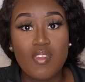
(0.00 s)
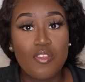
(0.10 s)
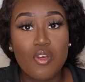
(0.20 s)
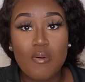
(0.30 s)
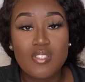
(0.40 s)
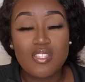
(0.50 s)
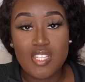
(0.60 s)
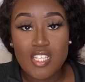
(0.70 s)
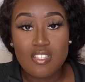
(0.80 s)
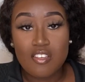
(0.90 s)
I thought I was
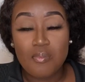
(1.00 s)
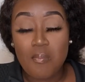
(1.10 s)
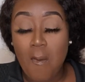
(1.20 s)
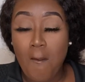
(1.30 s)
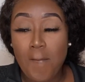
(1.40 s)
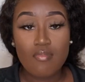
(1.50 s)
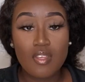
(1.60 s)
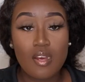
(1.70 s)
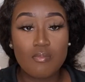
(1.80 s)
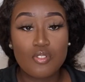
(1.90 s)
decent.
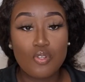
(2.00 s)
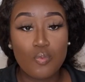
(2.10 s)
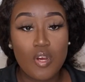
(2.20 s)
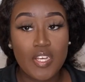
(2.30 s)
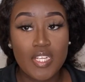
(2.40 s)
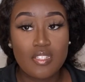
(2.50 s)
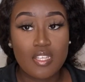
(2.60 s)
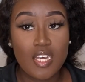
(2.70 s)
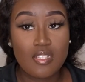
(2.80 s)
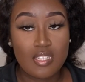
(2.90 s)
I'm still working to
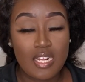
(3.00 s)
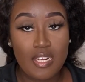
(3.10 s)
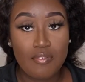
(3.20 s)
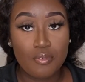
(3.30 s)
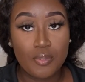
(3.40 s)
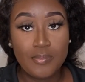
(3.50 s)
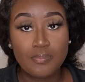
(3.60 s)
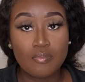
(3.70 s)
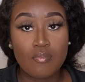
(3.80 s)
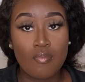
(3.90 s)
get to that
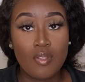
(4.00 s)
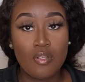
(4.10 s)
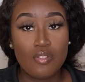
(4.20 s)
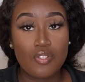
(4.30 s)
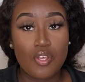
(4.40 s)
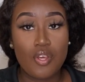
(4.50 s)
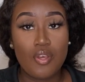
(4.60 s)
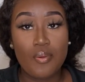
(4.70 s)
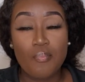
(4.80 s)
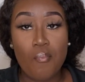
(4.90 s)
level.
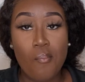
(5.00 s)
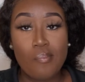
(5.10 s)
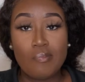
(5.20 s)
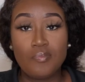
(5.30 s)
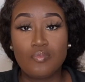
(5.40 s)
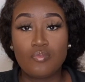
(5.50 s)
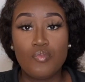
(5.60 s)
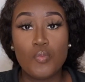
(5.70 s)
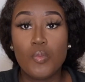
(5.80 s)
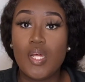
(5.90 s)
So
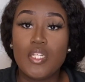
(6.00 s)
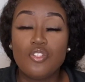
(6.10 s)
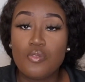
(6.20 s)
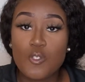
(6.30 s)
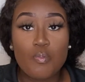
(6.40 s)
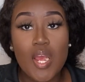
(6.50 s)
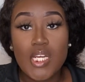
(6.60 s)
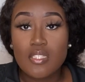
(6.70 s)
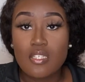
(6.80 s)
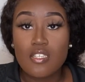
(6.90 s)
what I can do is
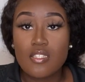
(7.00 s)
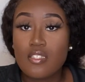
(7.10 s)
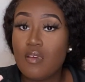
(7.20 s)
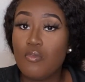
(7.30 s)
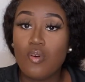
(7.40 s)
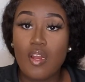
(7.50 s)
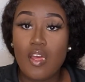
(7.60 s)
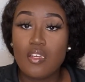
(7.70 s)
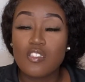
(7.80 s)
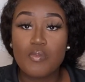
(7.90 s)
practice, take more
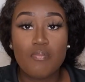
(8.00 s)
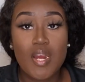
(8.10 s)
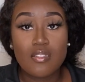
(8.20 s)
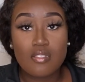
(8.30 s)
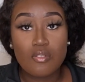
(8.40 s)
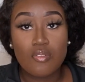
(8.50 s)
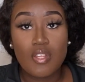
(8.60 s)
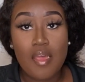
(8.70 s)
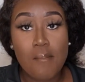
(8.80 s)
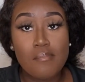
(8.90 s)
clients, be practicing on
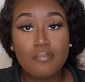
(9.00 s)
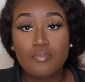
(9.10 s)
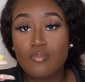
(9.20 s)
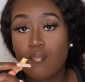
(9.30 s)
them.